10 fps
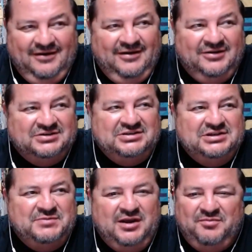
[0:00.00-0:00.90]

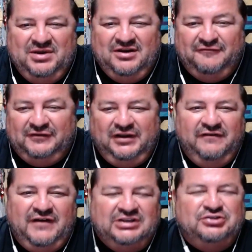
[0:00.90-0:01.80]
Garcia's may have been a fleet
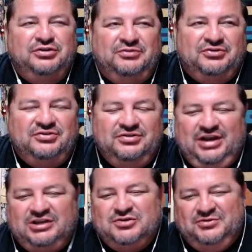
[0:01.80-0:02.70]
of ice cream
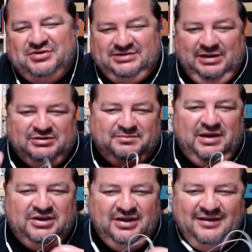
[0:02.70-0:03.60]
trucks. That was
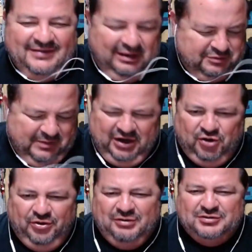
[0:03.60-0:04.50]
my
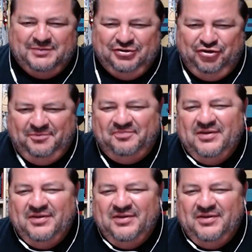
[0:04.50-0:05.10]
goal. That was my dream.